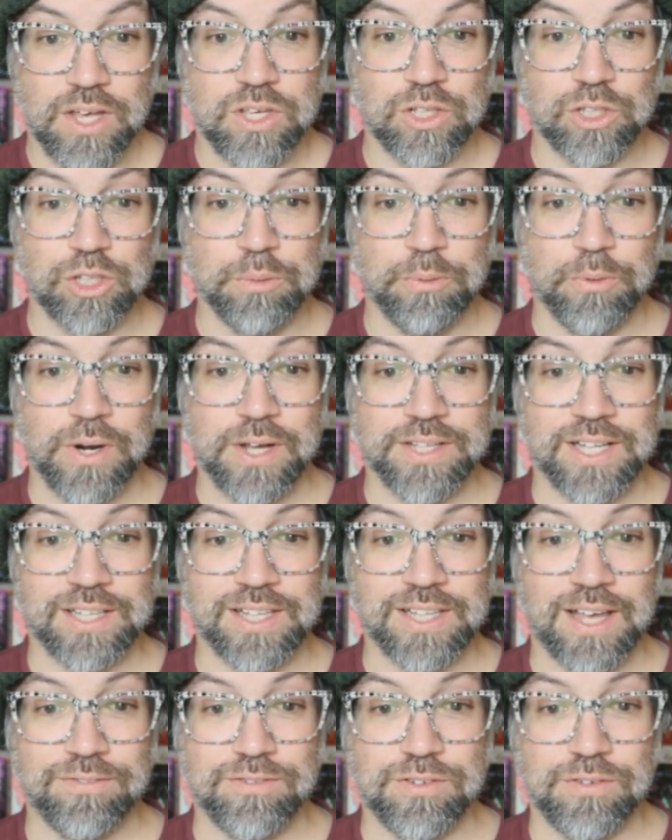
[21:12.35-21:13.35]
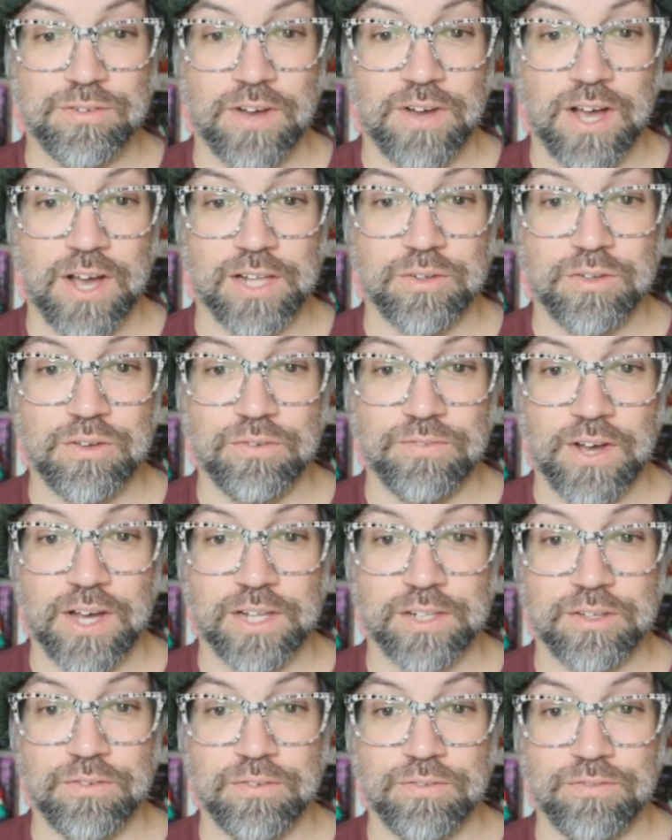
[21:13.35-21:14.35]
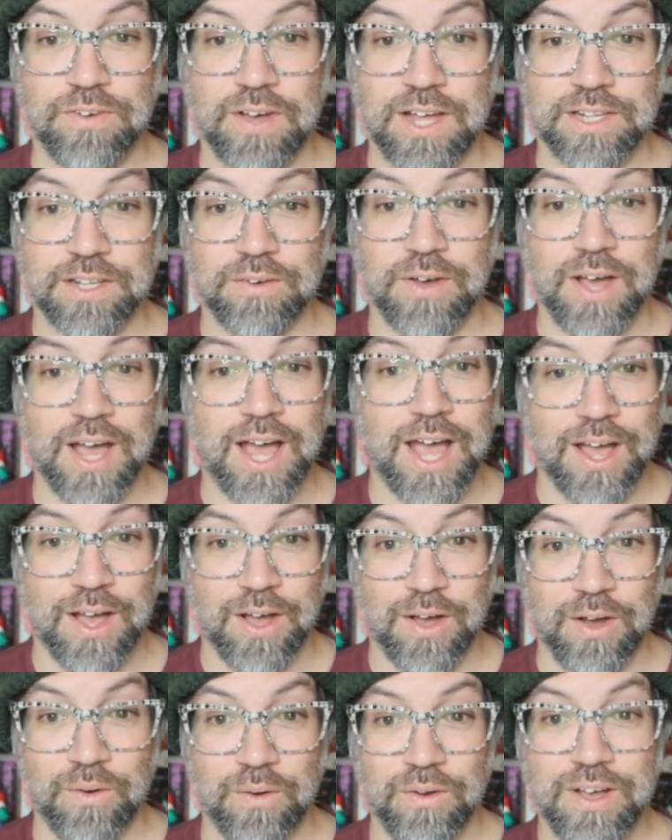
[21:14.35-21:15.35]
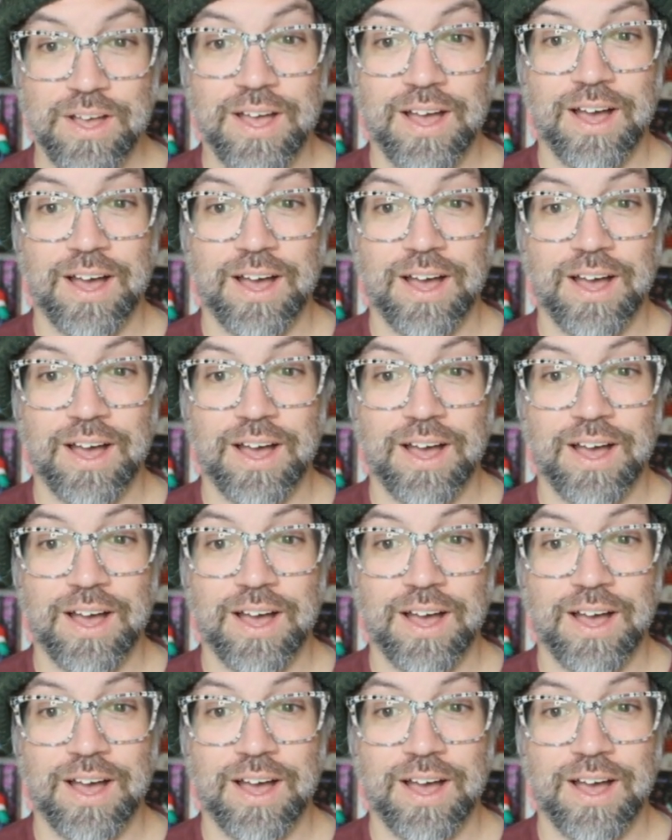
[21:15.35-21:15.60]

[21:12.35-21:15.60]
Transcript: You loop around that left. You follow, you follow, you follow.